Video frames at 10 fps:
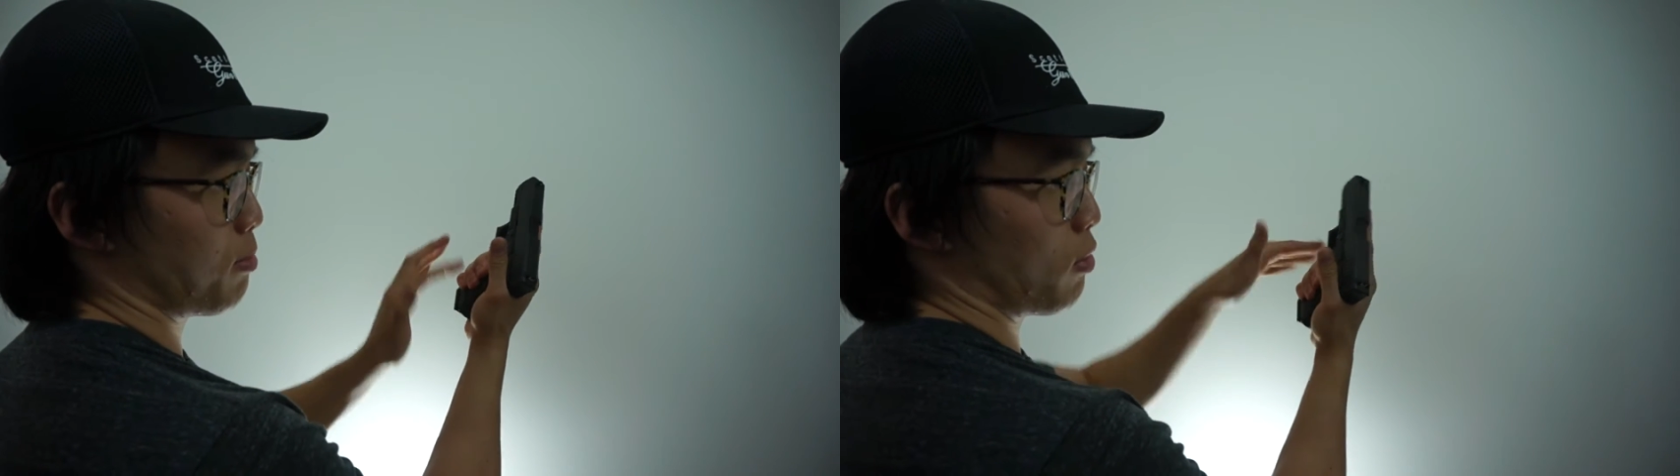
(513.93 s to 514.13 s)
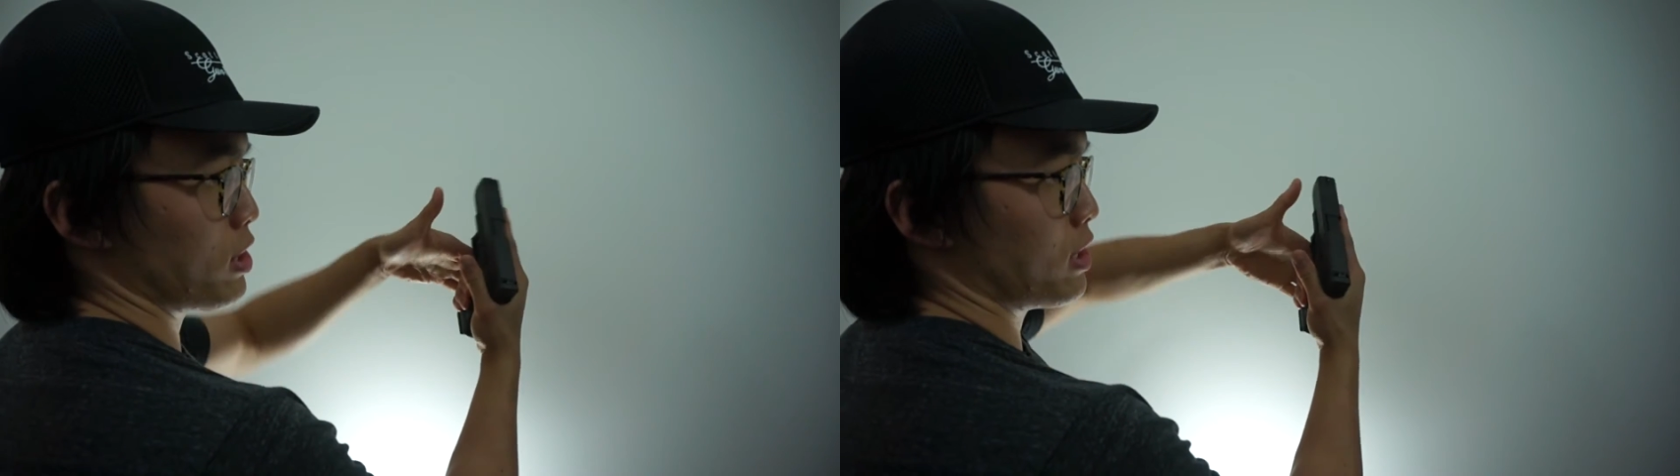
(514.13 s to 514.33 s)

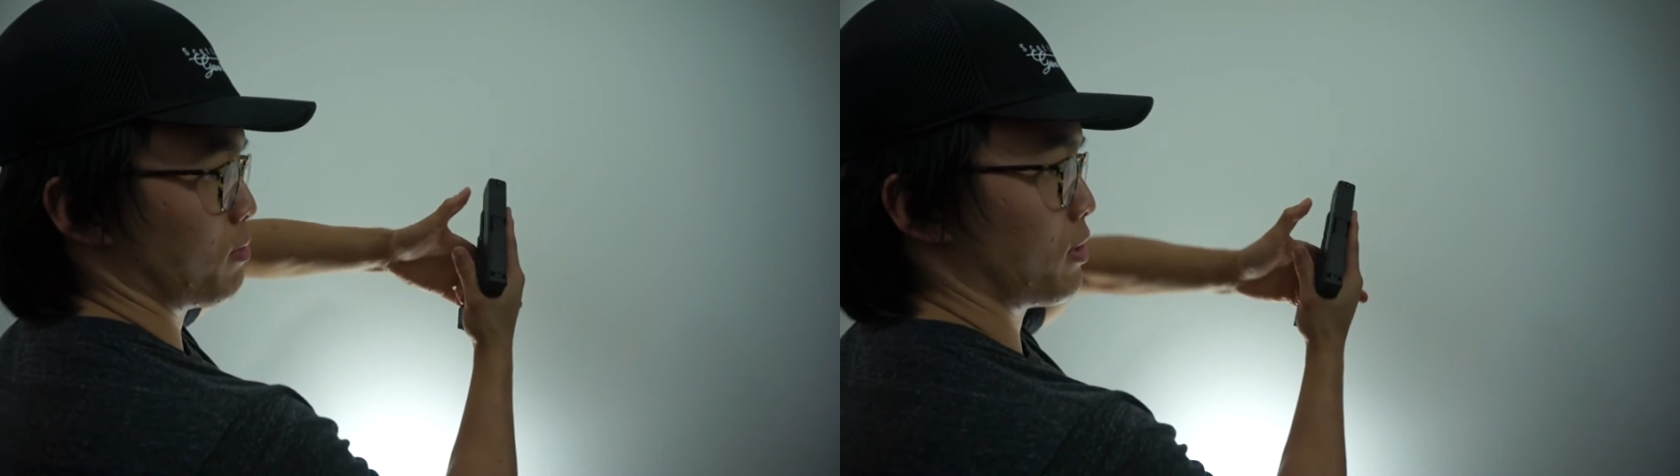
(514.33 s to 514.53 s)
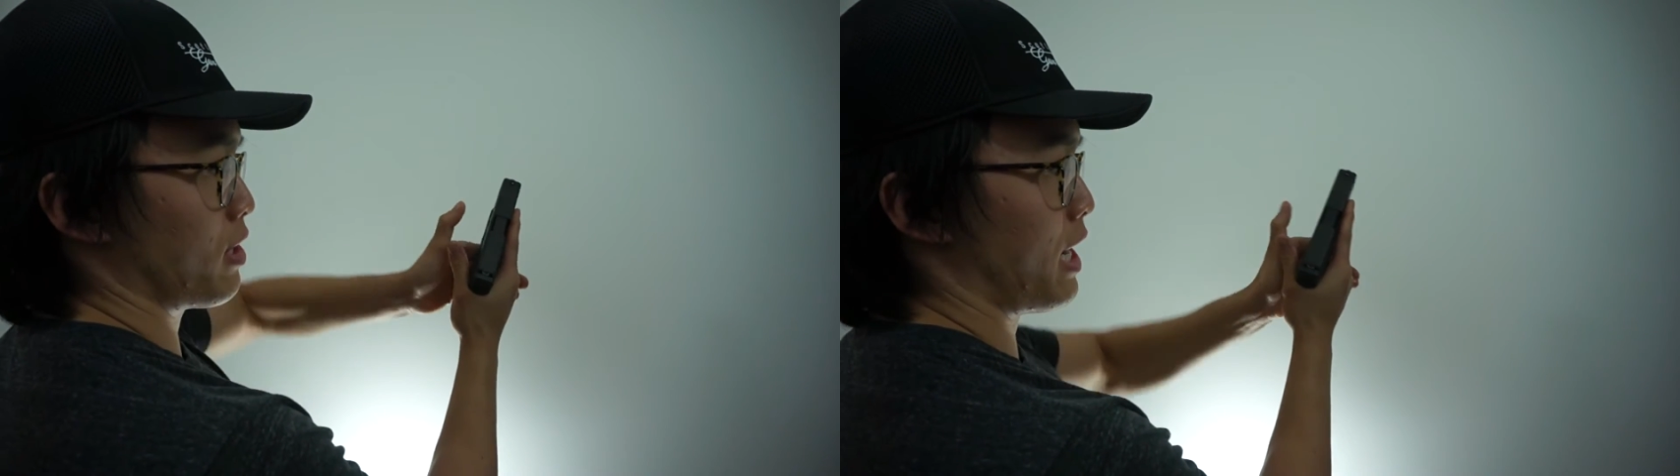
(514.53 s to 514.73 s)

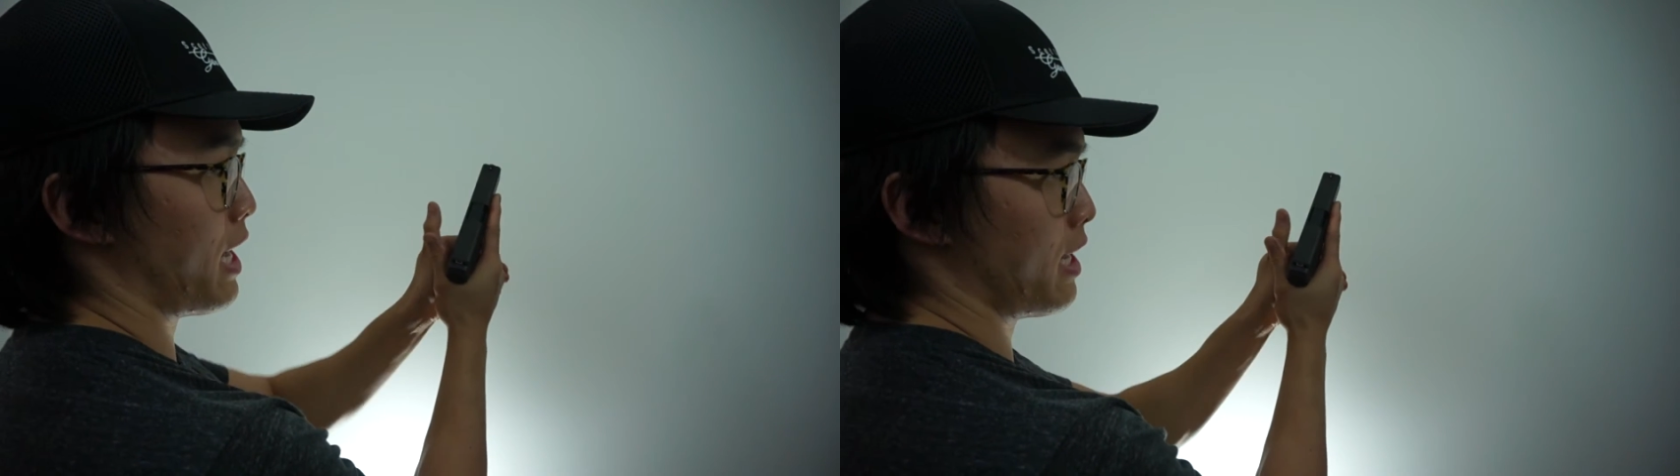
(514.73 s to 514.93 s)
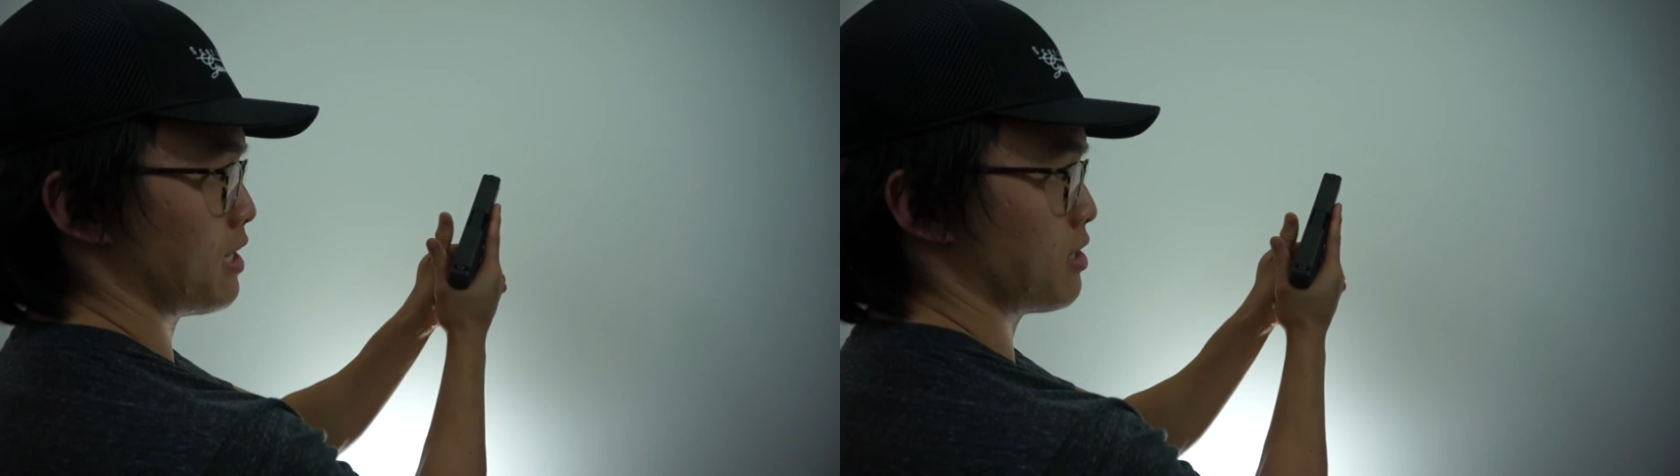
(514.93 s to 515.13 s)
portion with your
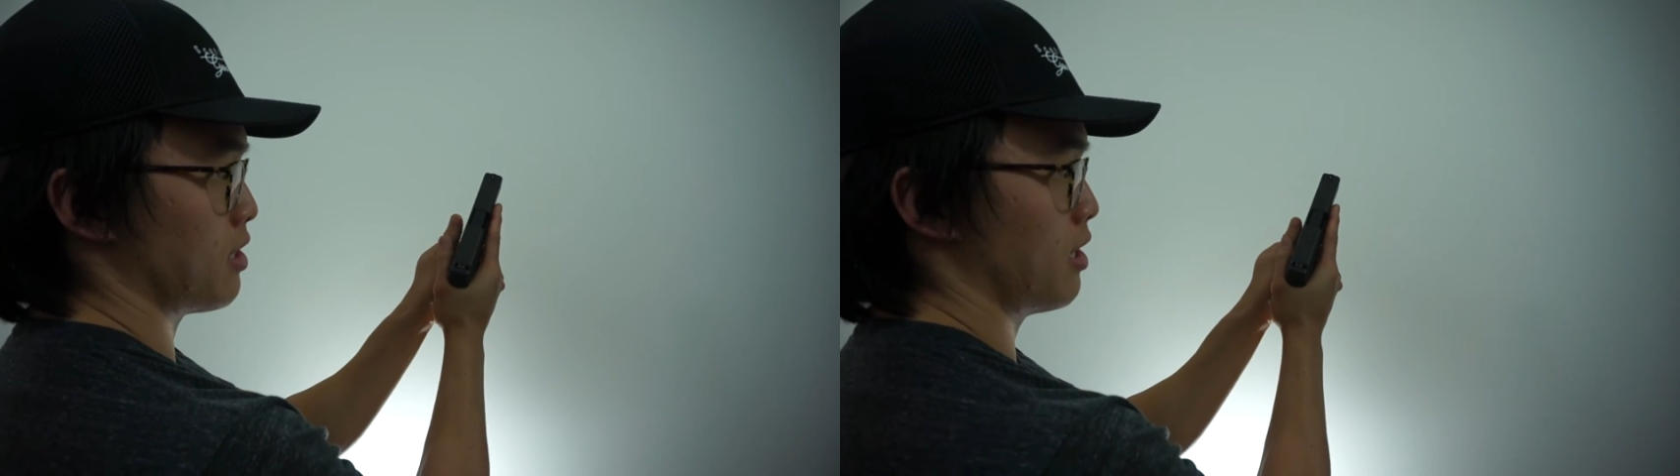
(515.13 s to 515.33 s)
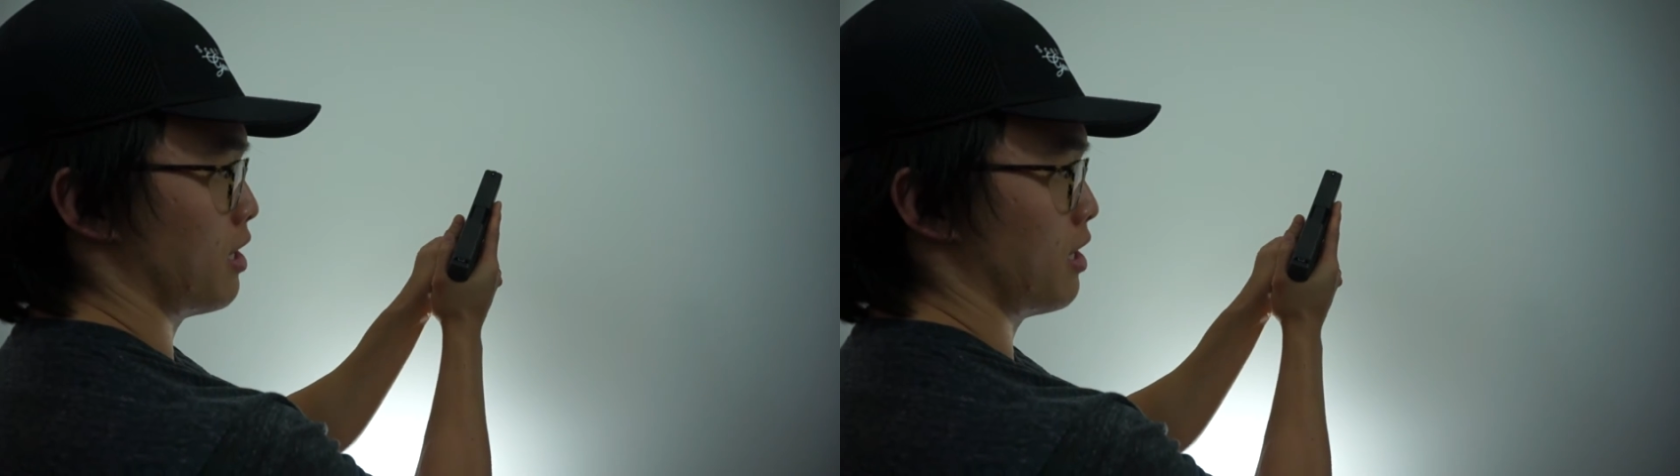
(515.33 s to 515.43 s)
hand.